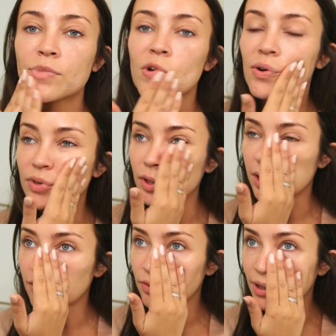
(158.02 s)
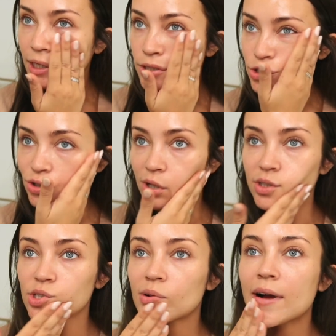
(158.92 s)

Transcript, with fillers: Or if you're looking for like a drugstore